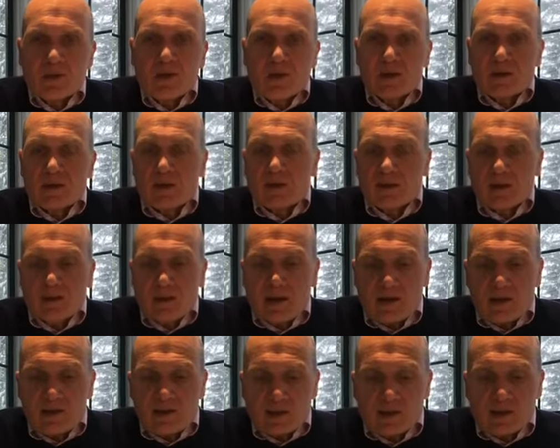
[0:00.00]
that the
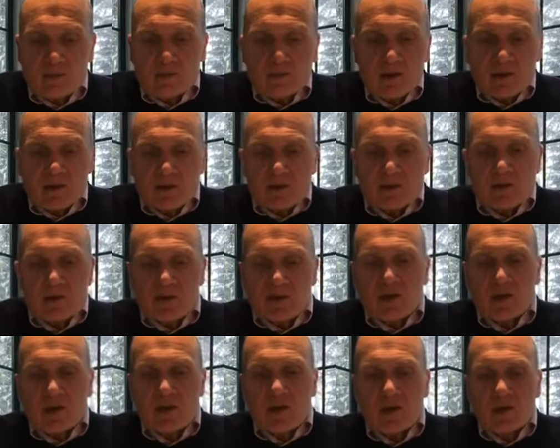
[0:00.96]
lender is to
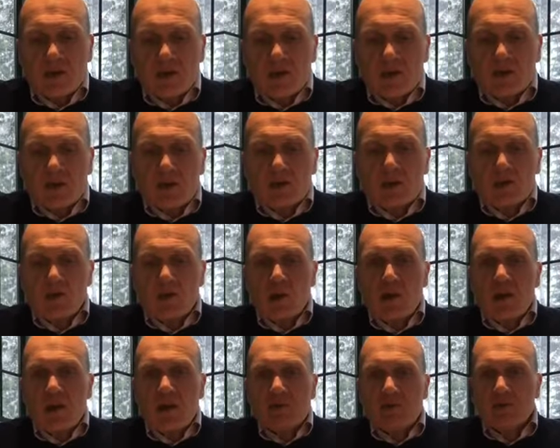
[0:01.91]
see that you
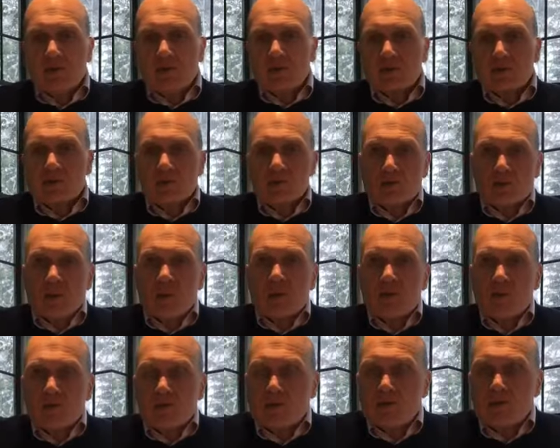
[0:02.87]
have
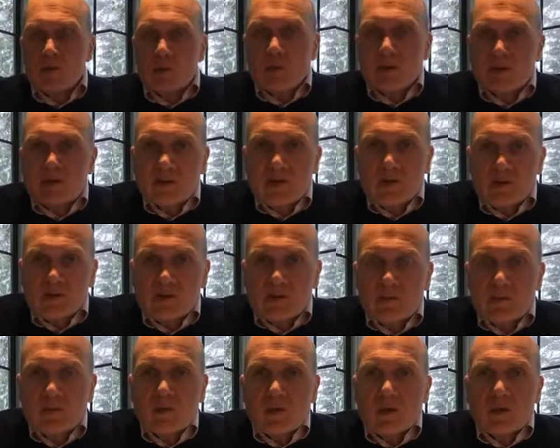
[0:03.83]
strengths in your
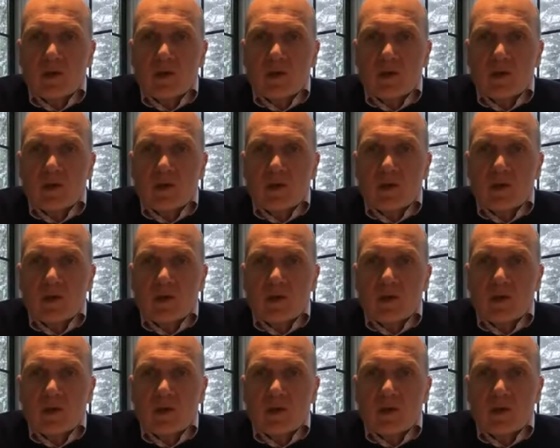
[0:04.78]
business